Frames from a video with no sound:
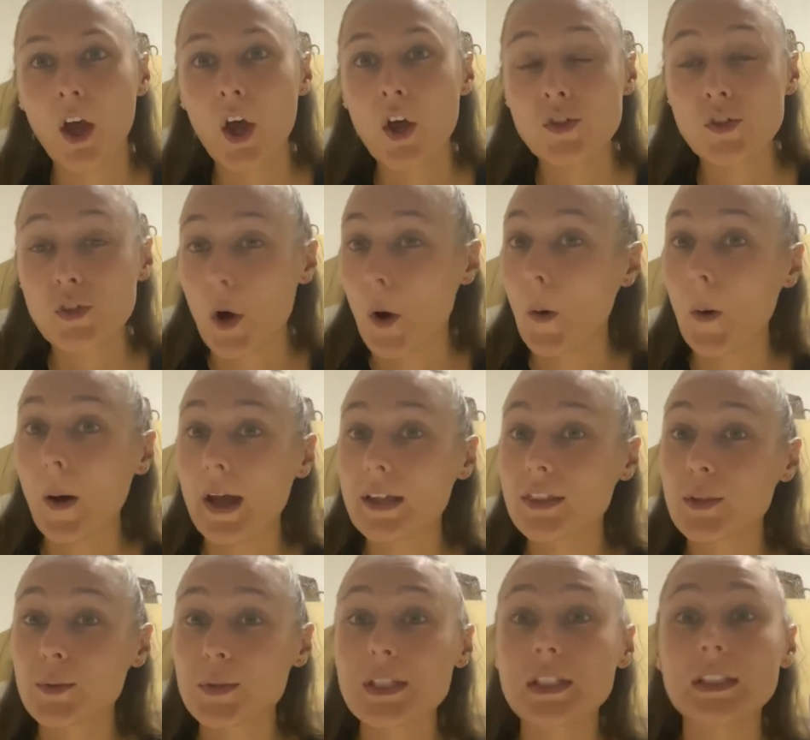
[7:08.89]
So I, there
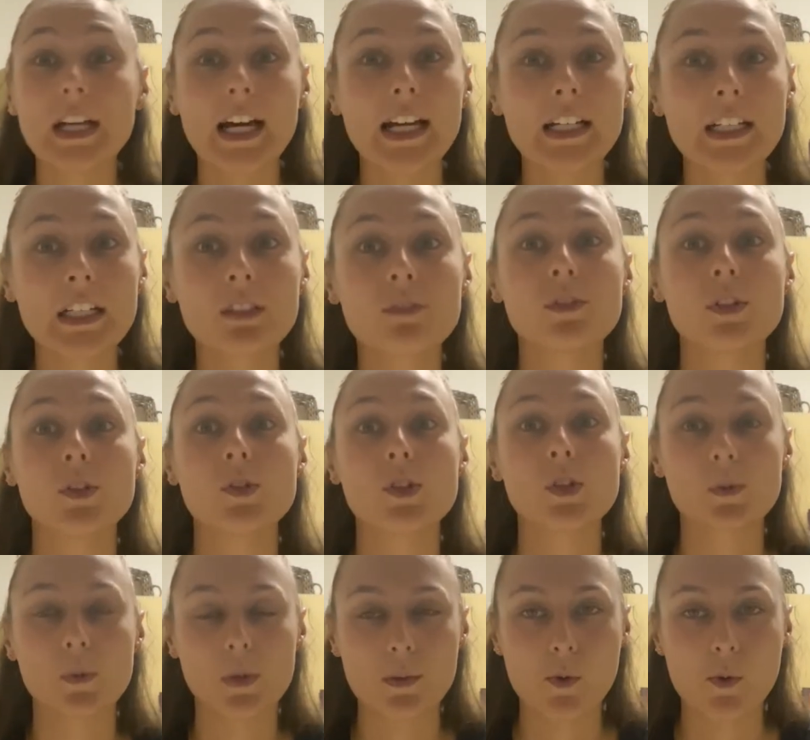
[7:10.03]
was a lot of confusion
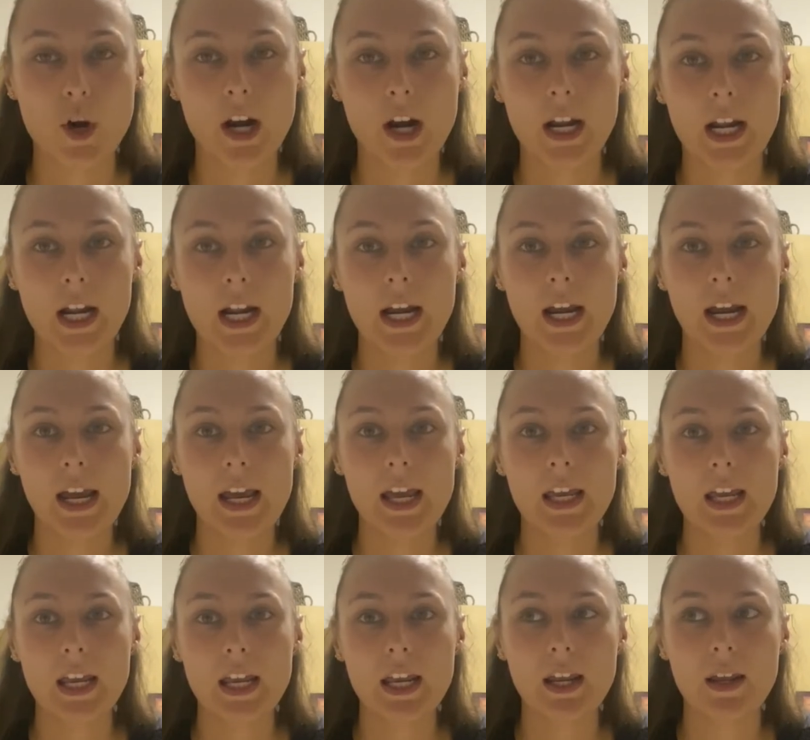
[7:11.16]
with Morgan and
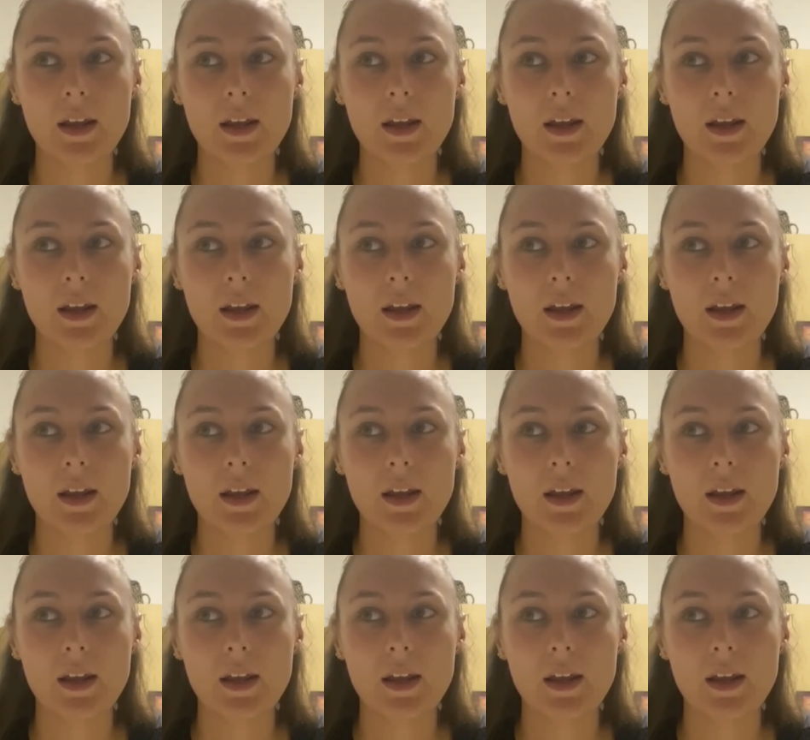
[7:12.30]
I